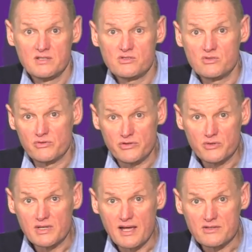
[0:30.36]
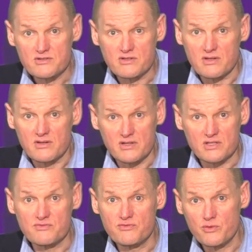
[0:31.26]
So Neulasta
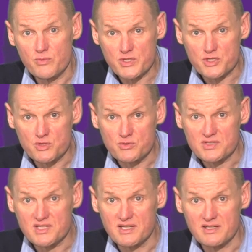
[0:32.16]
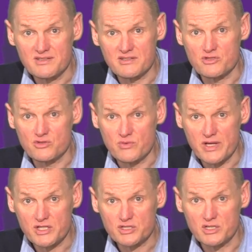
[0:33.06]
is for reducing the
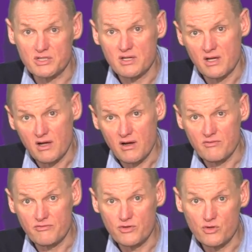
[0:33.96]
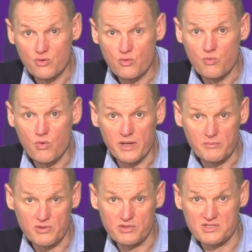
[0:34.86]
duration of low
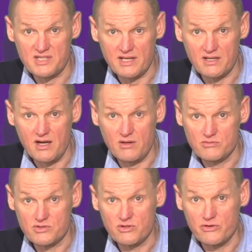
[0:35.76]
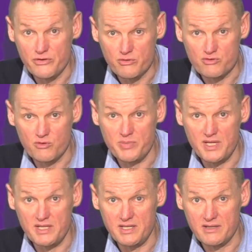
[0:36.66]
white blood cell counts or
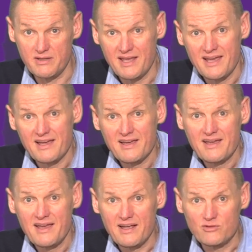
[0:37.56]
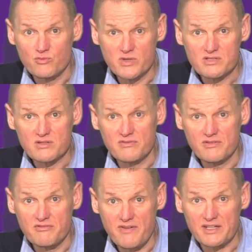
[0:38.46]
neutropenia and risk of
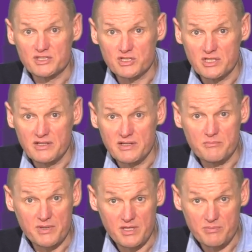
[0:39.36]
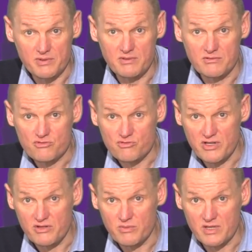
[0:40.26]
infection in people
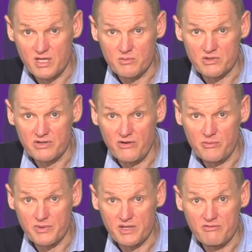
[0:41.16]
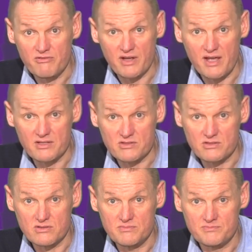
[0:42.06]
treated with chemotherapy for
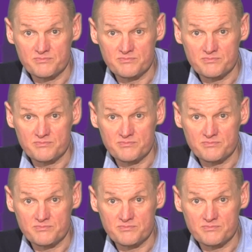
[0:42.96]
cancer,